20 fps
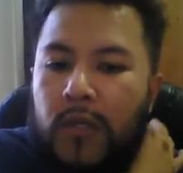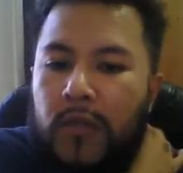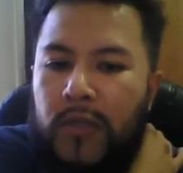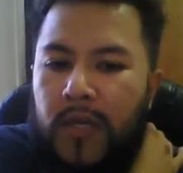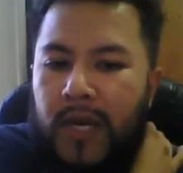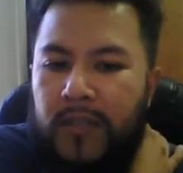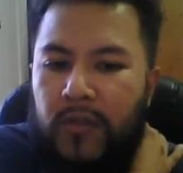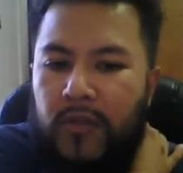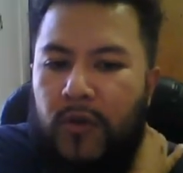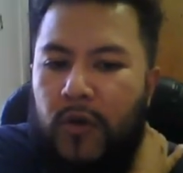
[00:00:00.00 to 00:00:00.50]

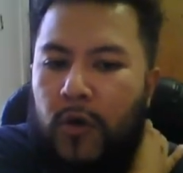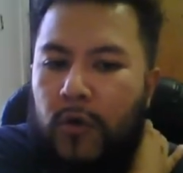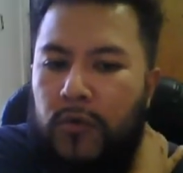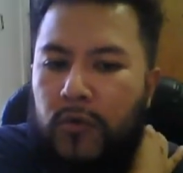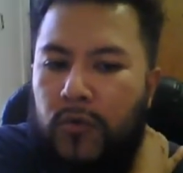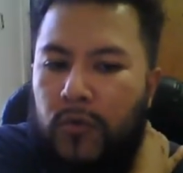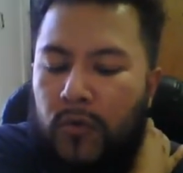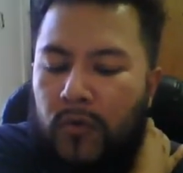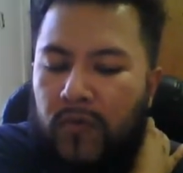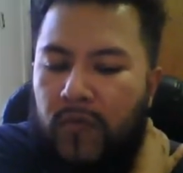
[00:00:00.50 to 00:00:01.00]
You had to go
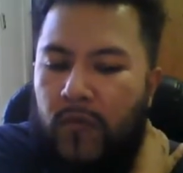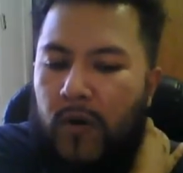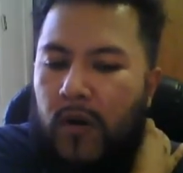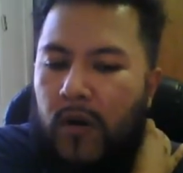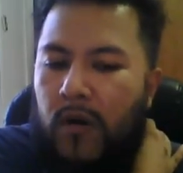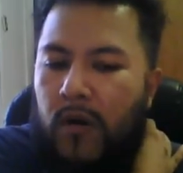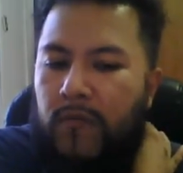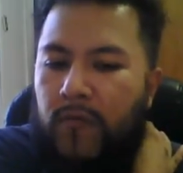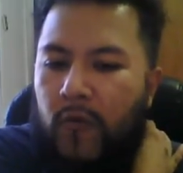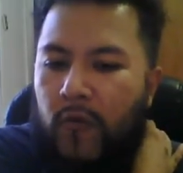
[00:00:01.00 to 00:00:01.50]
through the
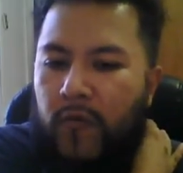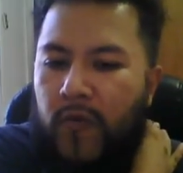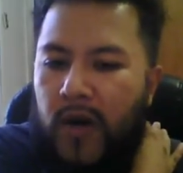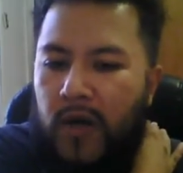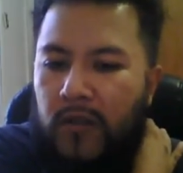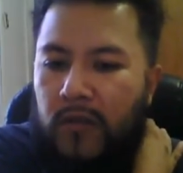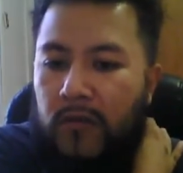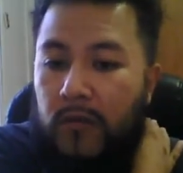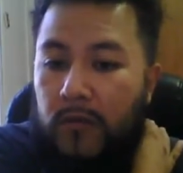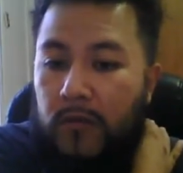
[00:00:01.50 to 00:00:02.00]

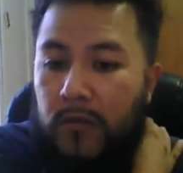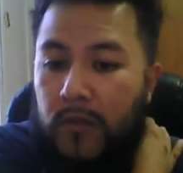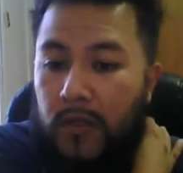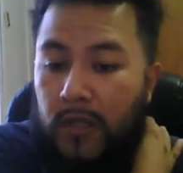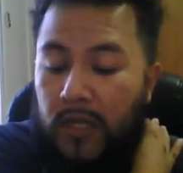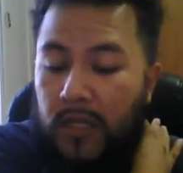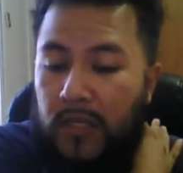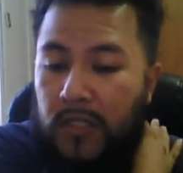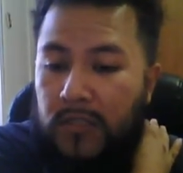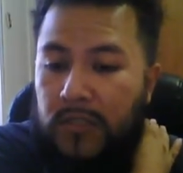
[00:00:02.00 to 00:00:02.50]
forefather, the
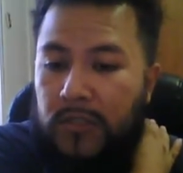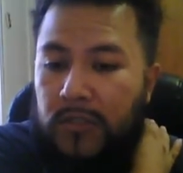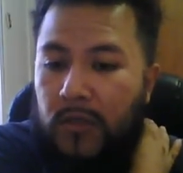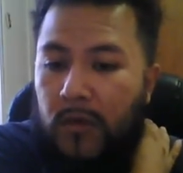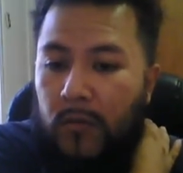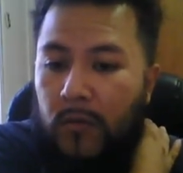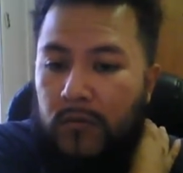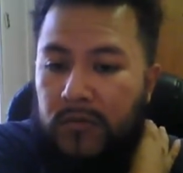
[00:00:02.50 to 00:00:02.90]
lineage.